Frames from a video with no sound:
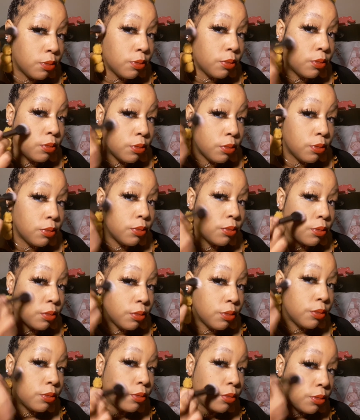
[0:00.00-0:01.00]

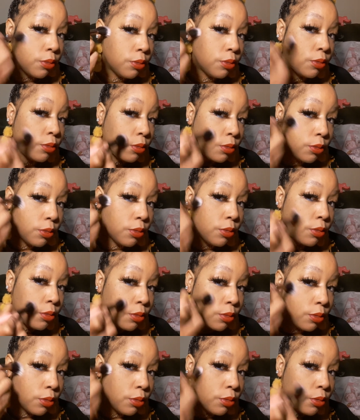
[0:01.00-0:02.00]

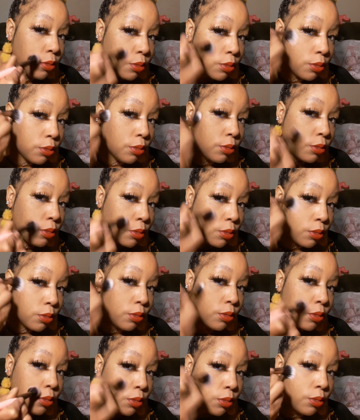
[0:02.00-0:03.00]

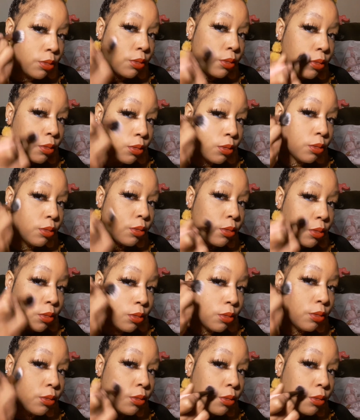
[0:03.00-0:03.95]
(no one is talking)